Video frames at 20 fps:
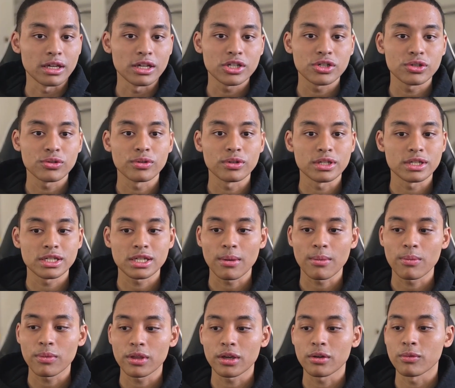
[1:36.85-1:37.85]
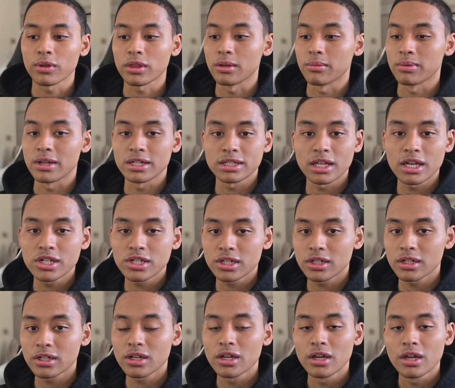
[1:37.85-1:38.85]
issue is something with the
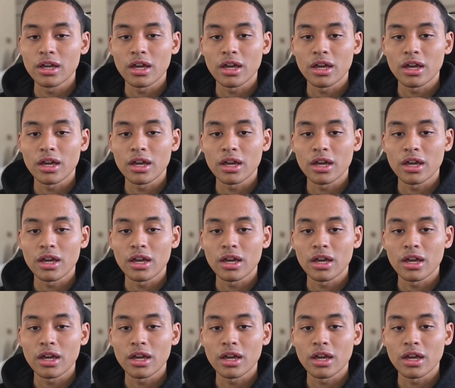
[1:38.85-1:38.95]
PlayStation,